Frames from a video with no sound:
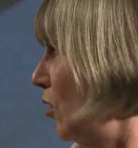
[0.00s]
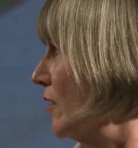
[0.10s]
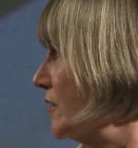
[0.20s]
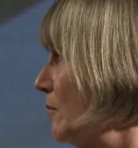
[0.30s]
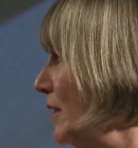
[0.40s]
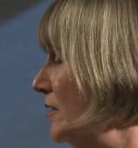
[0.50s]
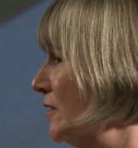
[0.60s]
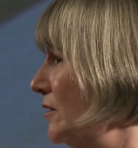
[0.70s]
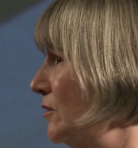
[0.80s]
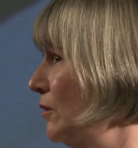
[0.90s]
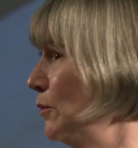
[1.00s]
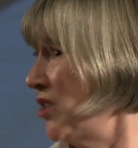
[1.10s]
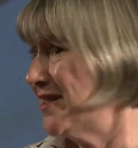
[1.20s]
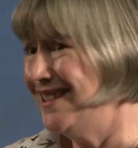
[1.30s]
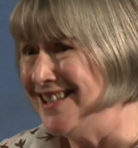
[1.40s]
asking me to do, which
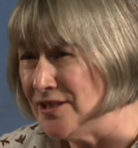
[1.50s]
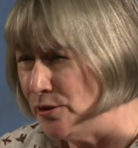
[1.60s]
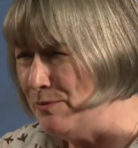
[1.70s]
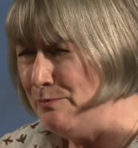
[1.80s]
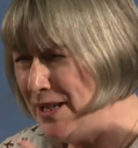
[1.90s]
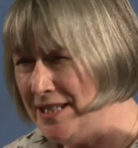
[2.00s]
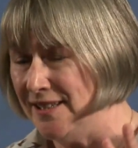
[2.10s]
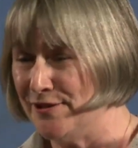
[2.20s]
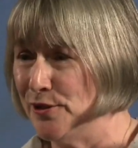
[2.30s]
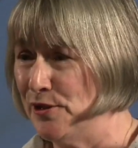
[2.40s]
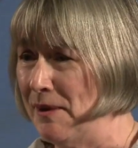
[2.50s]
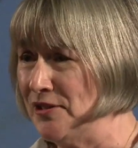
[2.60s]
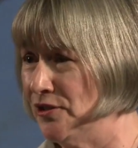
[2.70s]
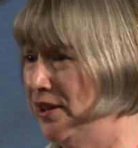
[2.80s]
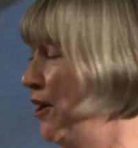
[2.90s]
I said yes to immediately, as you can
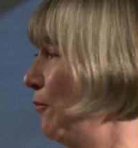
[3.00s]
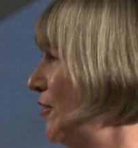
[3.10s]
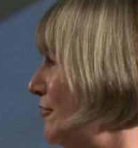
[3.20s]
imagine. Want